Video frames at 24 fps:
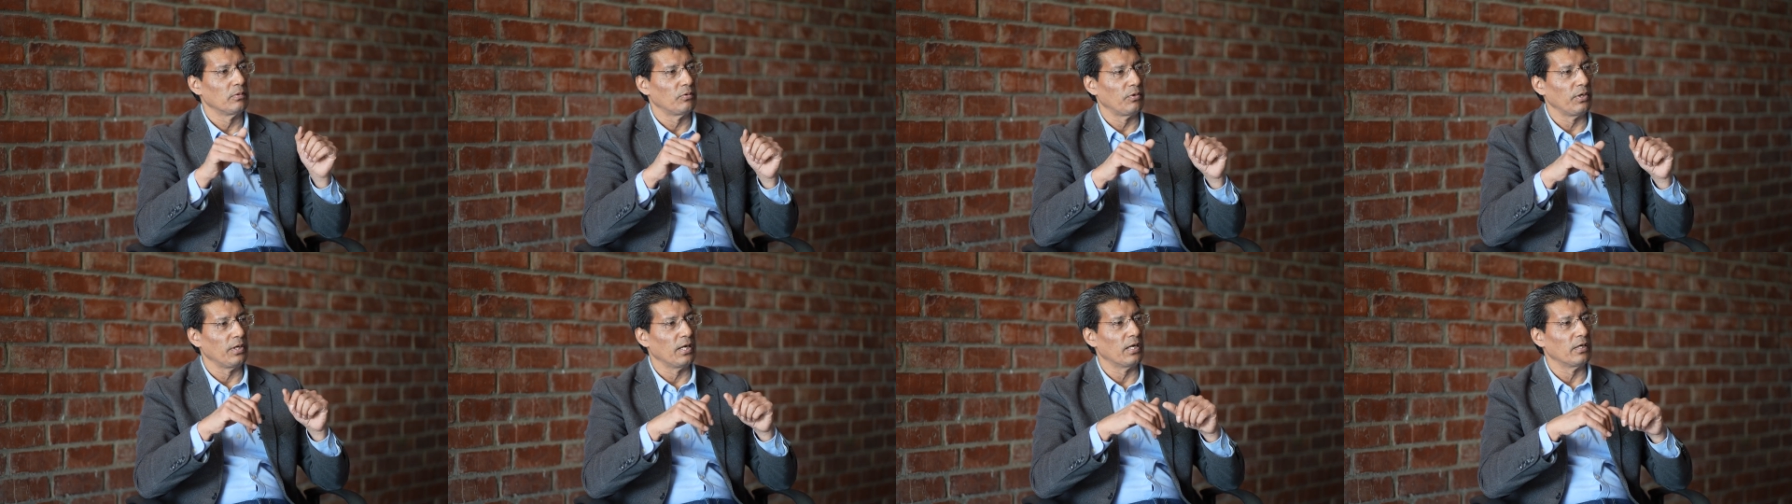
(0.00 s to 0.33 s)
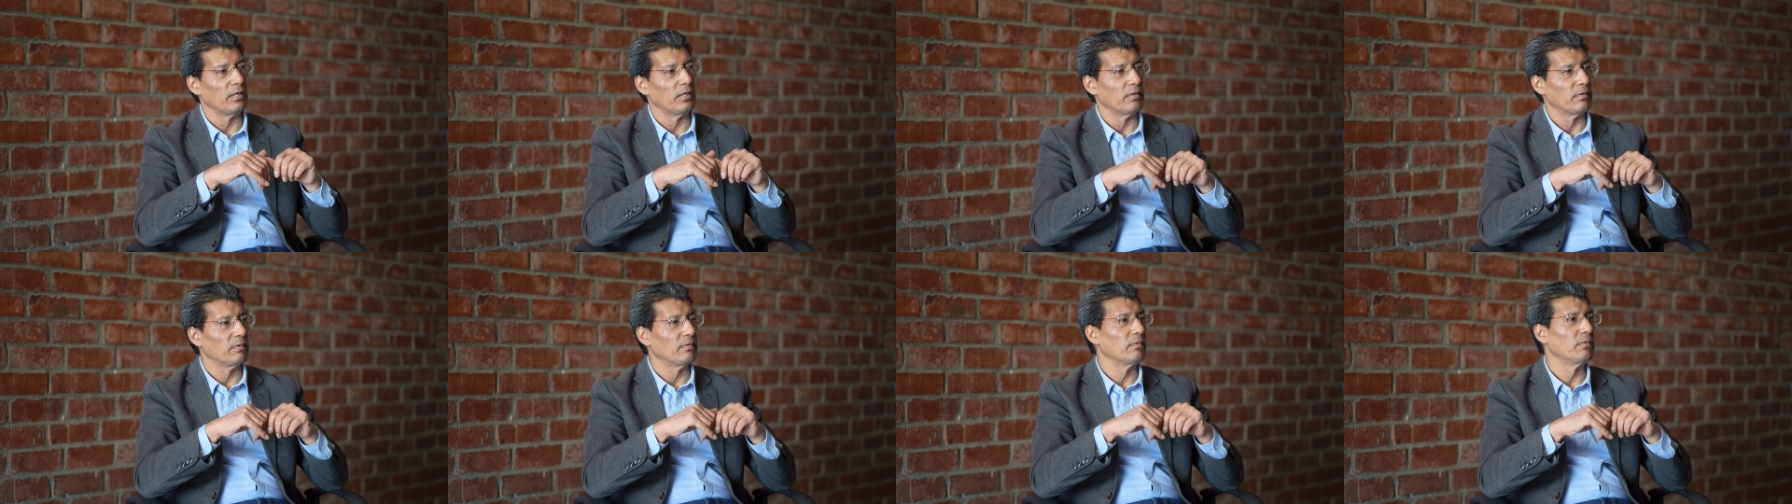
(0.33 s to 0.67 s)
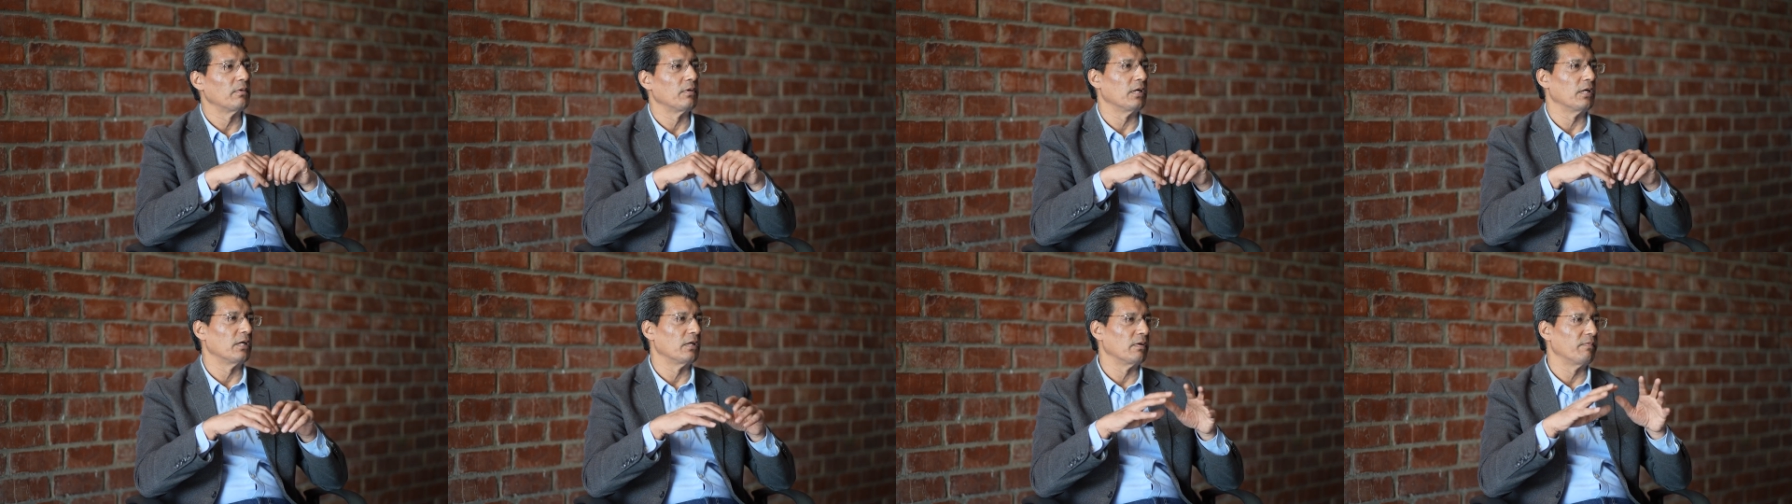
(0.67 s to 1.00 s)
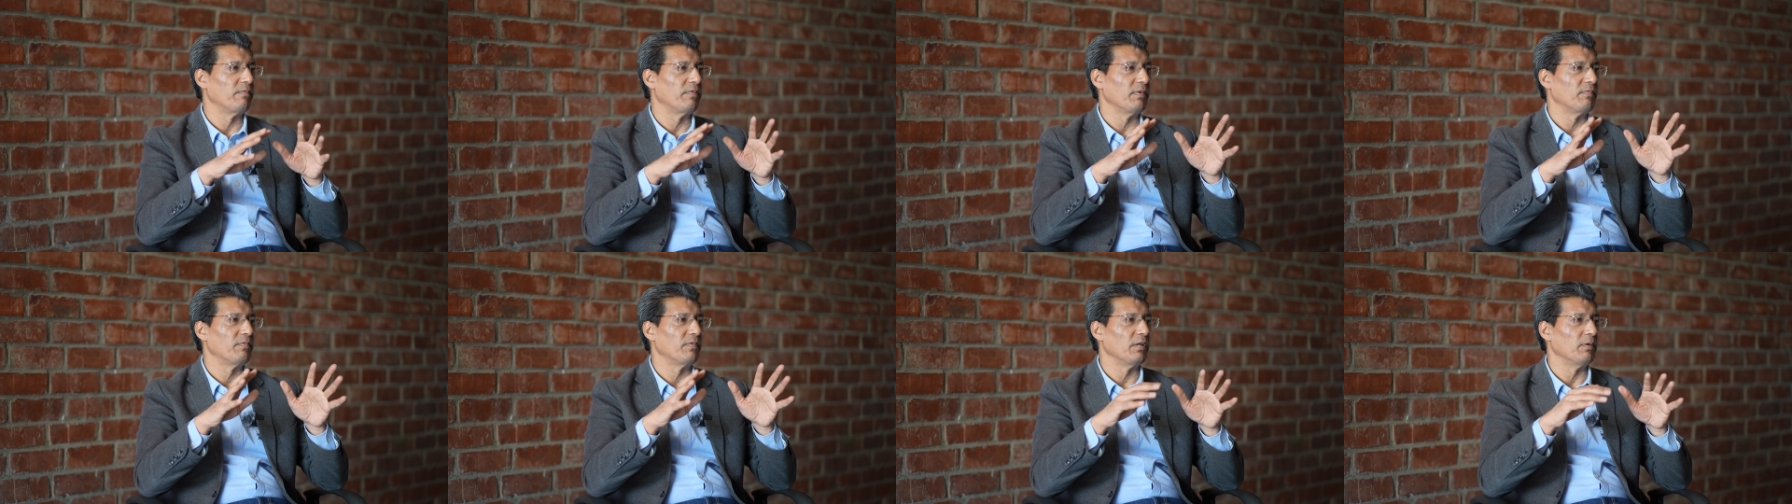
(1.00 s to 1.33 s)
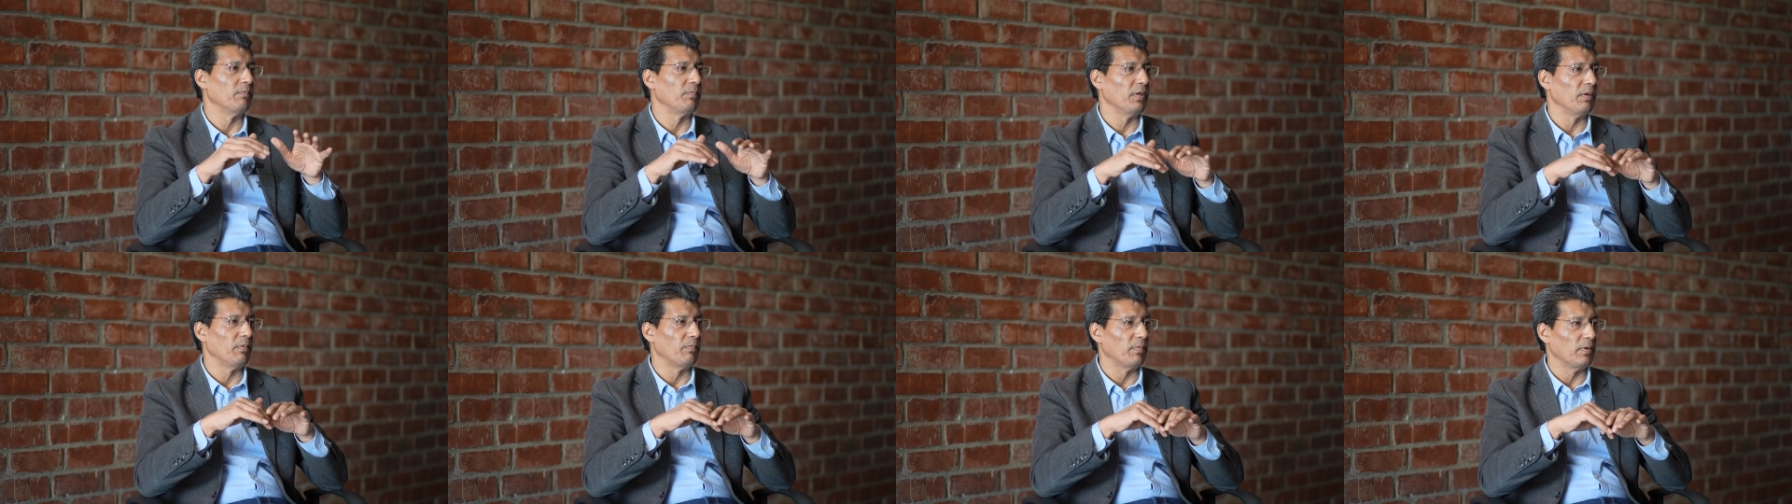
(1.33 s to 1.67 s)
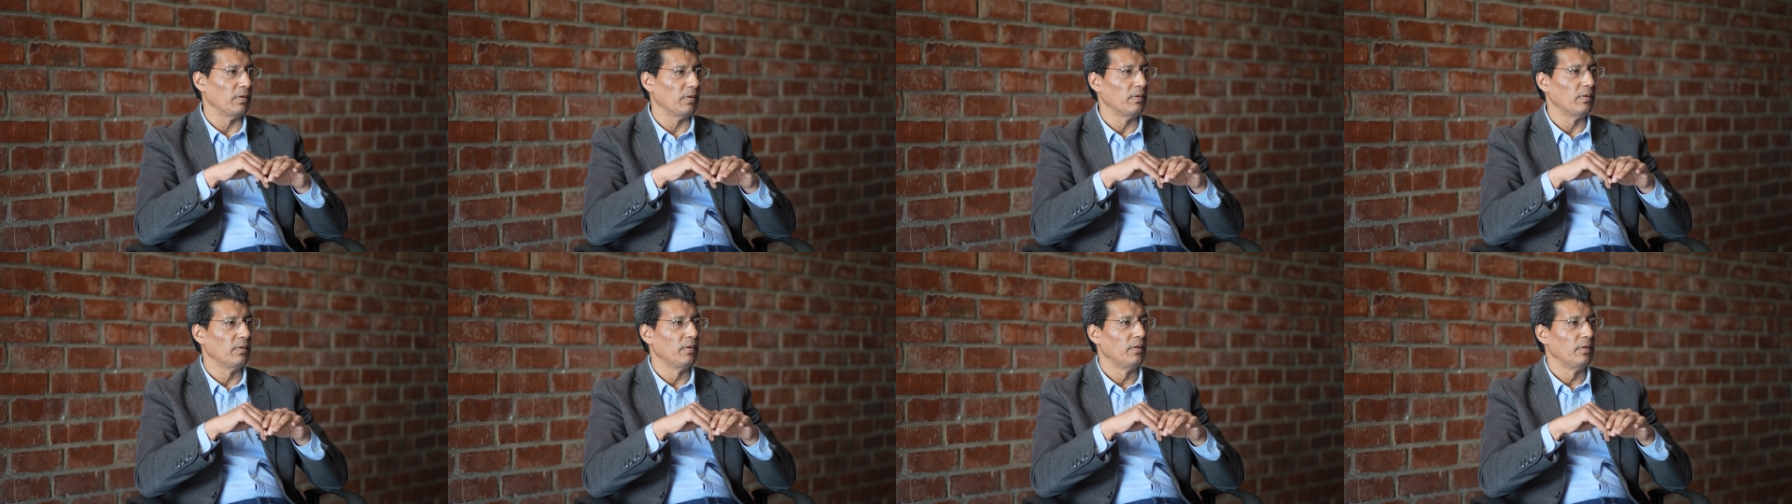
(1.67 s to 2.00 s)
350
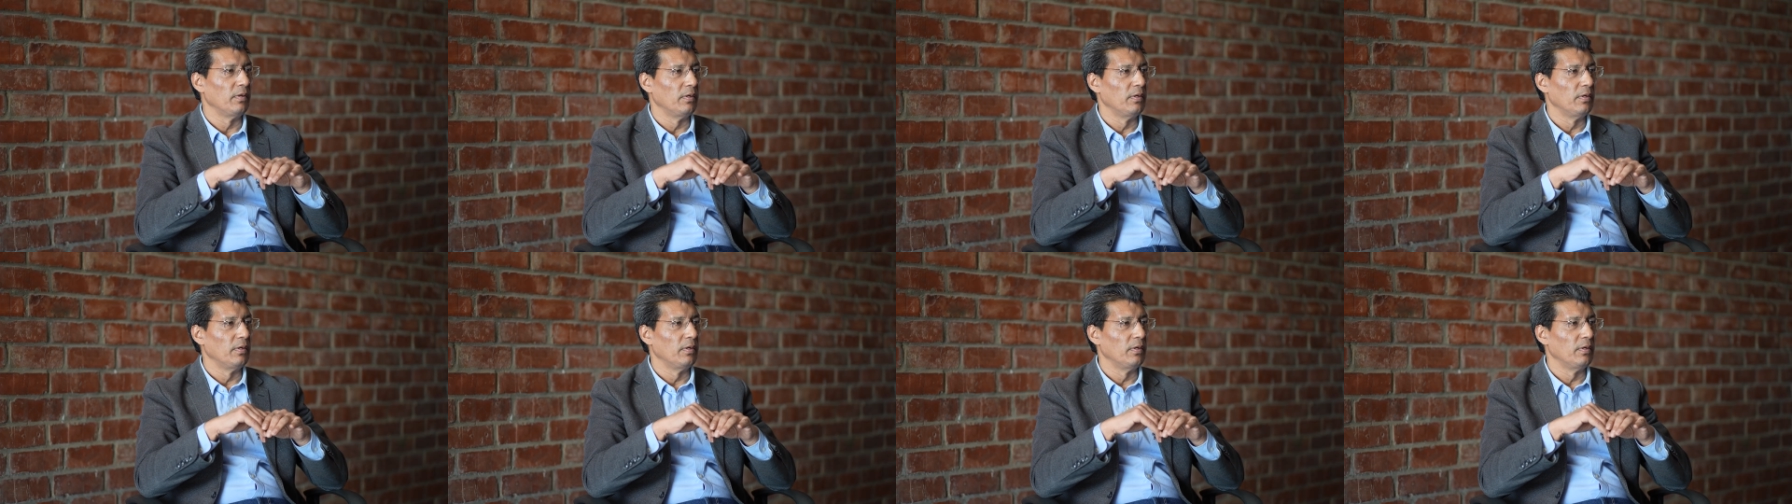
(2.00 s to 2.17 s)
people.